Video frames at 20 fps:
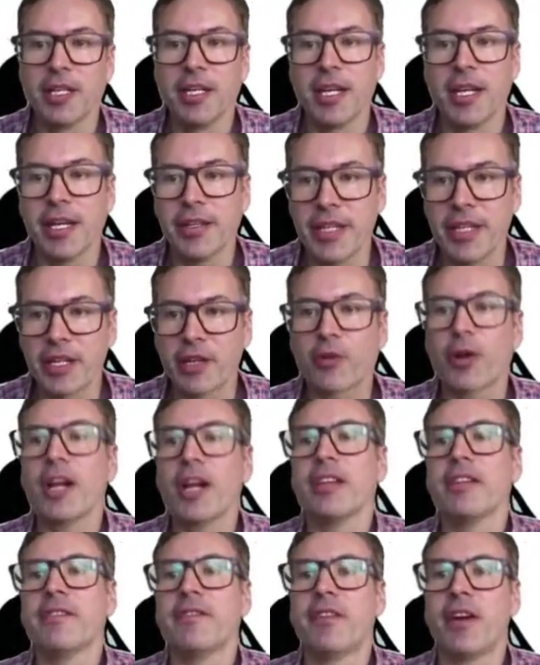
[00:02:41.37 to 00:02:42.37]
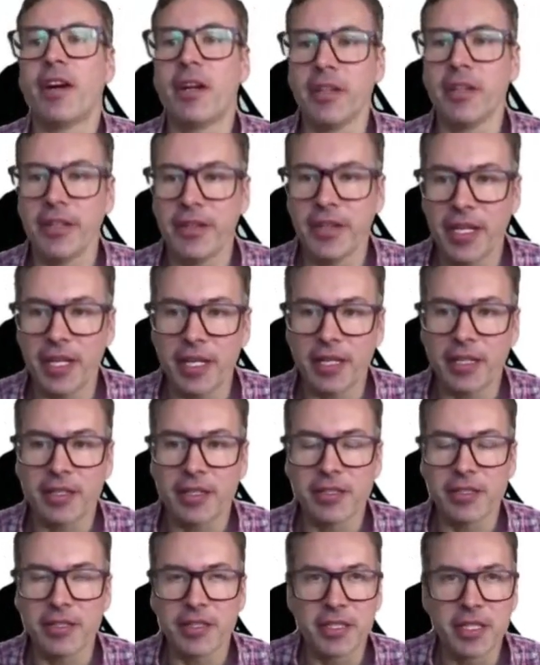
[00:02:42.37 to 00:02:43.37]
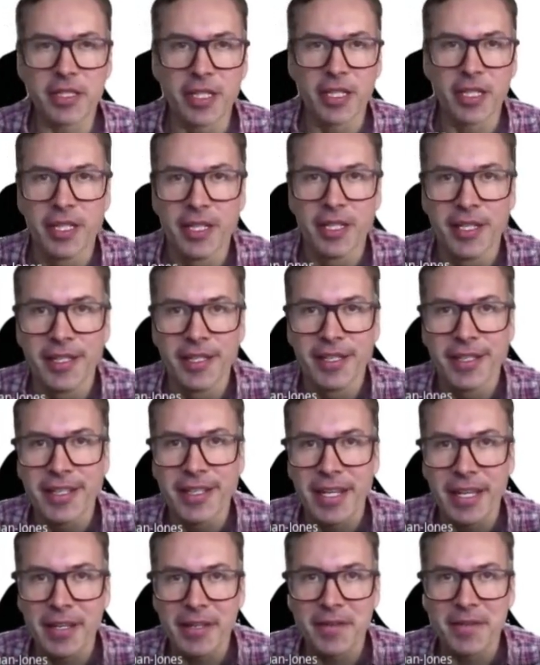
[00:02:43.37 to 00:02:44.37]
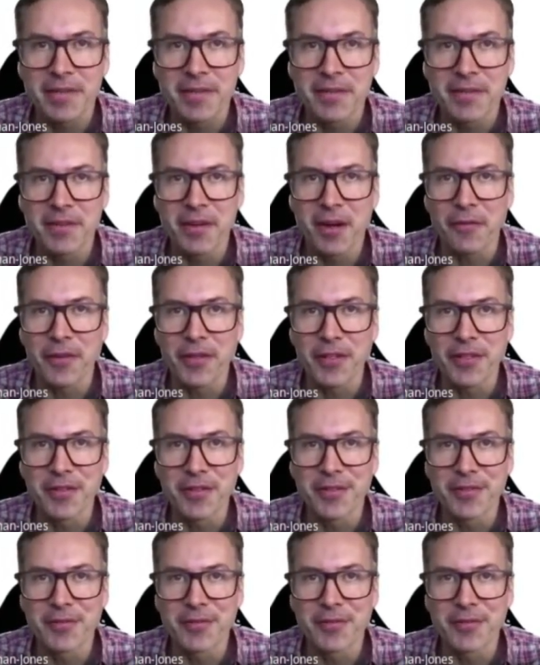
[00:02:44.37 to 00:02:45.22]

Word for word: and then create the file in there because yeah, often